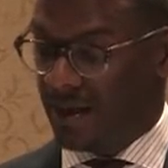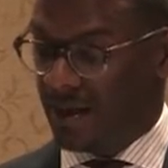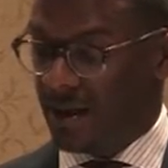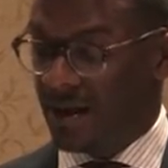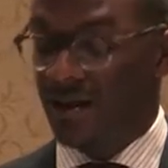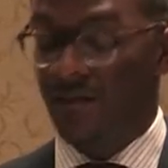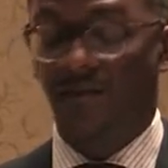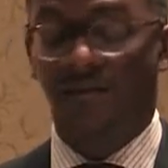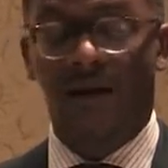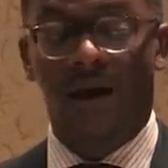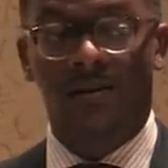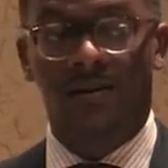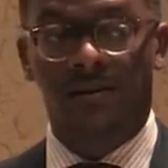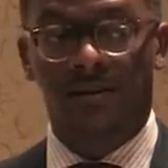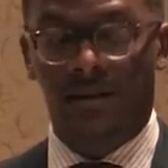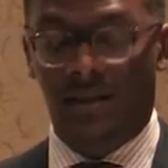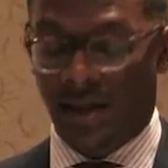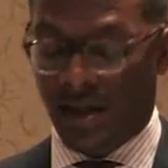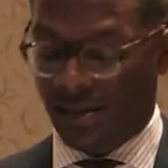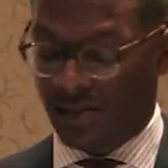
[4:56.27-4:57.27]
He founded
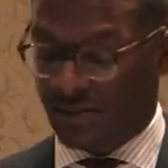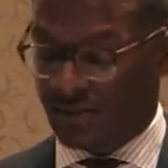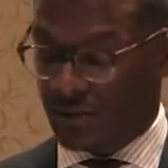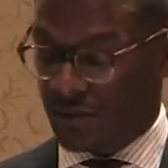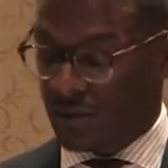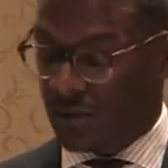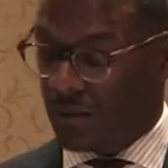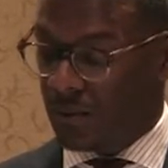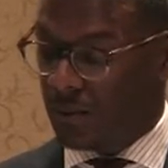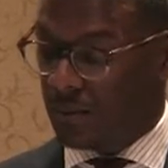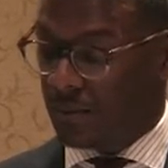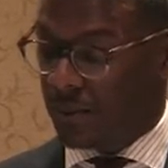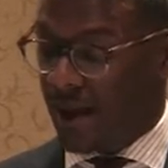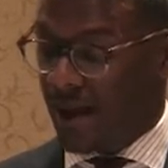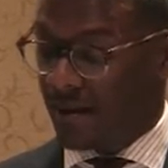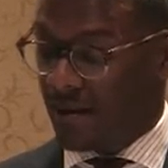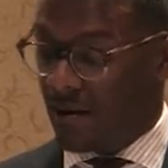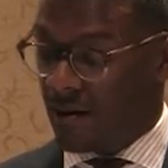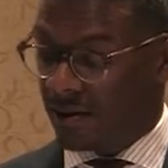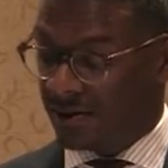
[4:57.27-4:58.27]
the National
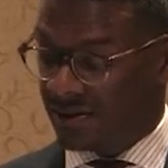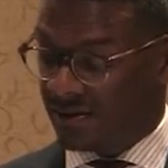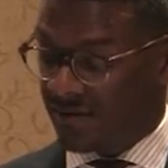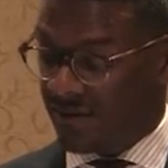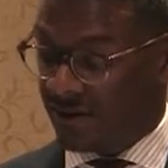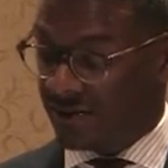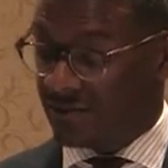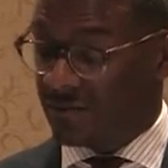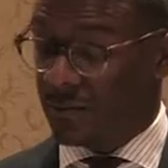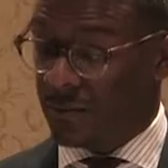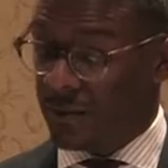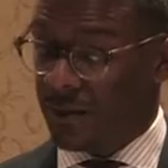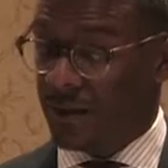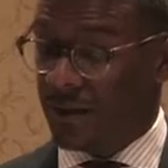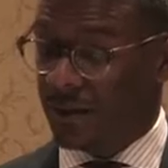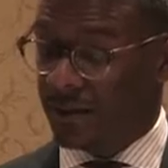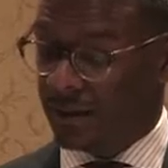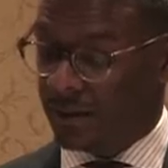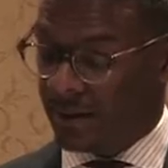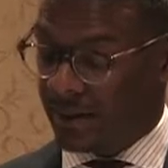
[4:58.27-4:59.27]
Black Arts Festival
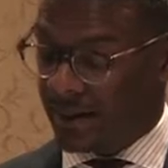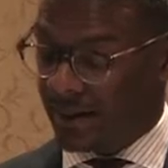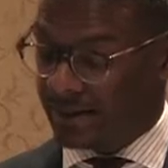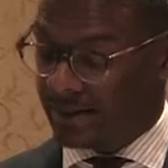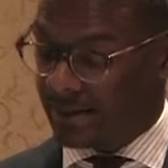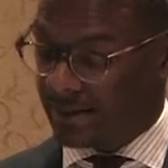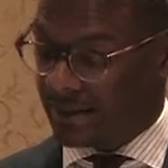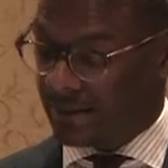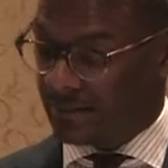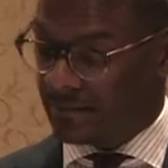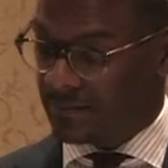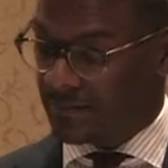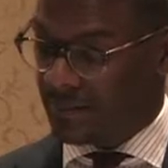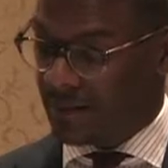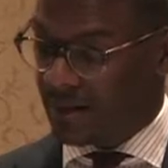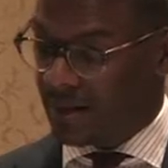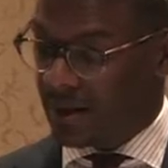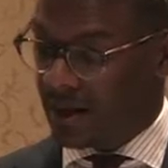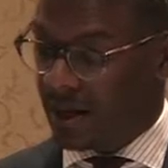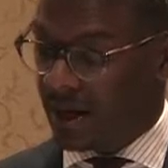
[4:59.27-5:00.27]
here in Atlanta.
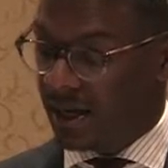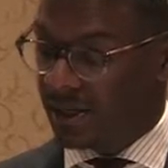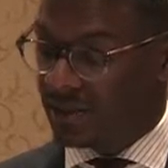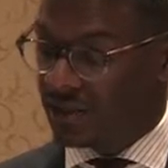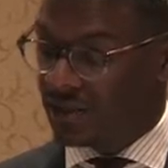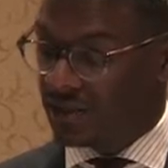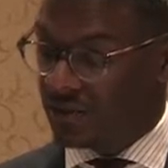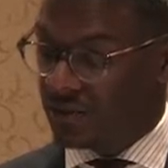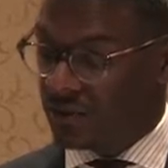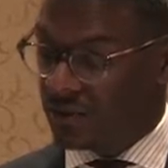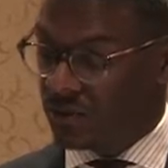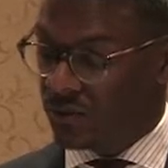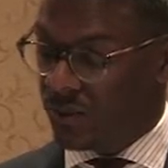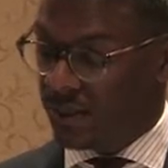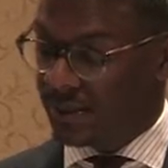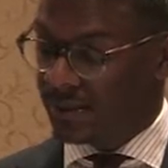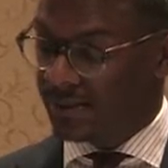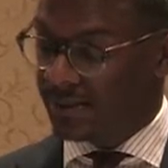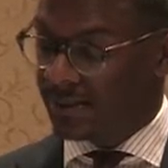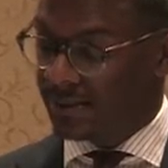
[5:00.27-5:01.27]
In June
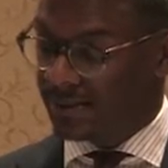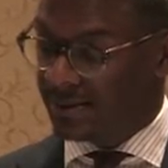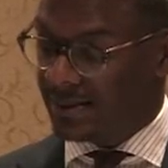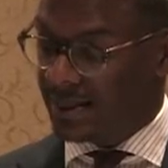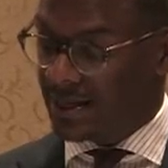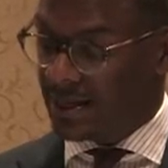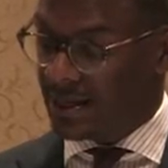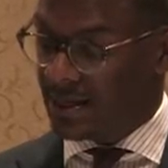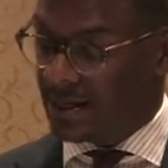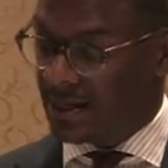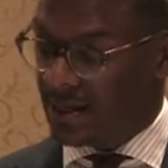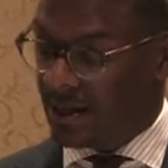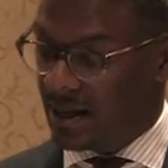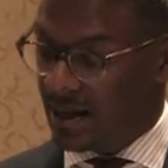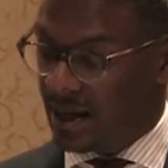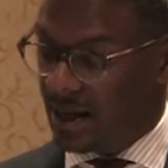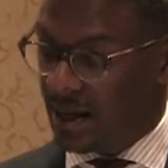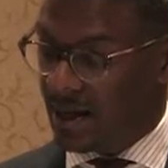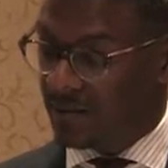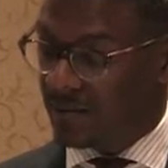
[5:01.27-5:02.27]
2016,
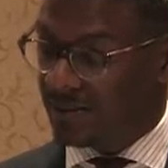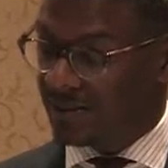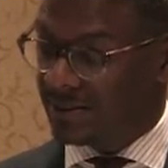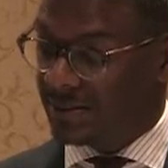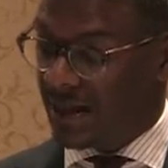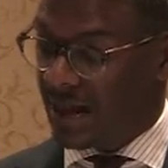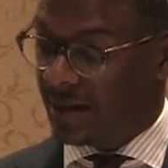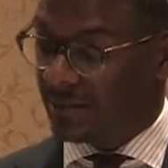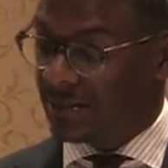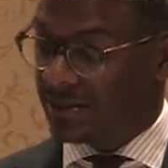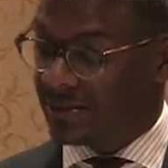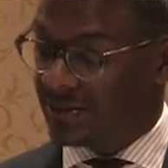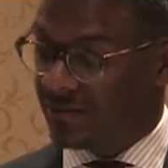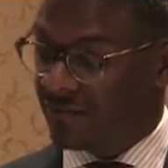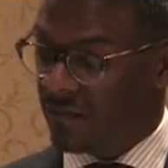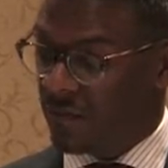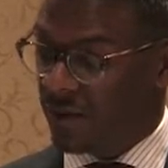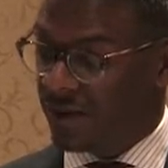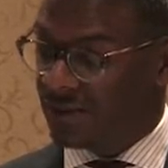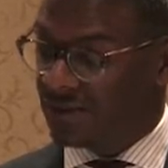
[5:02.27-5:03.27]
he was named in
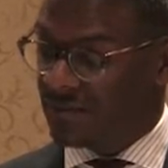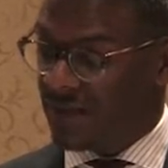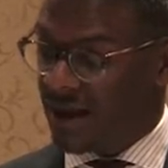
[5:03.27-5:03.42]
Savoy's